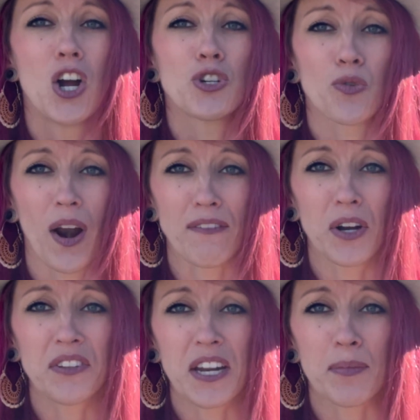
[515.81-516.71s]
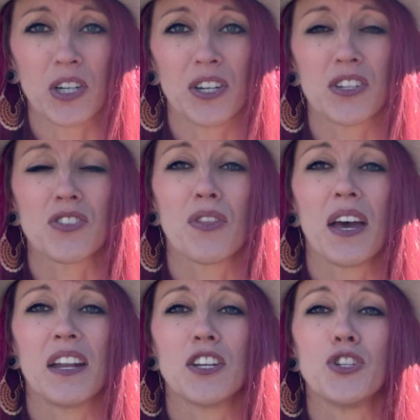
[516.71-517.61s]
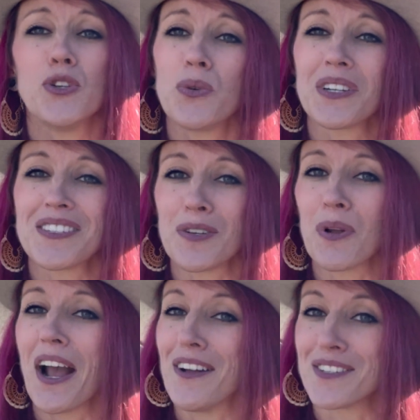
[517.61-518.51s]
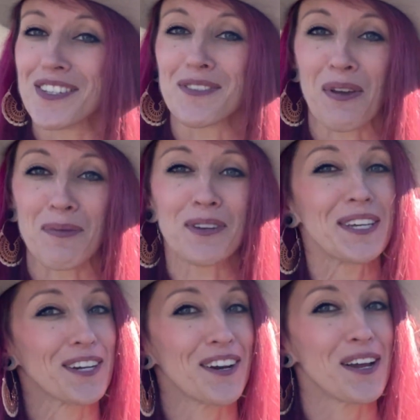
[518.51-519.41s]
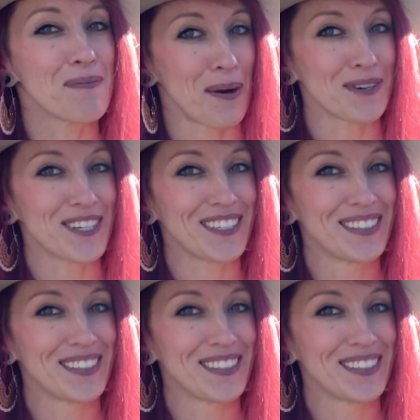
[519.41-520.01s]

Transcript: drive around the neighborhood, so then you can see what else is available here in Barberton.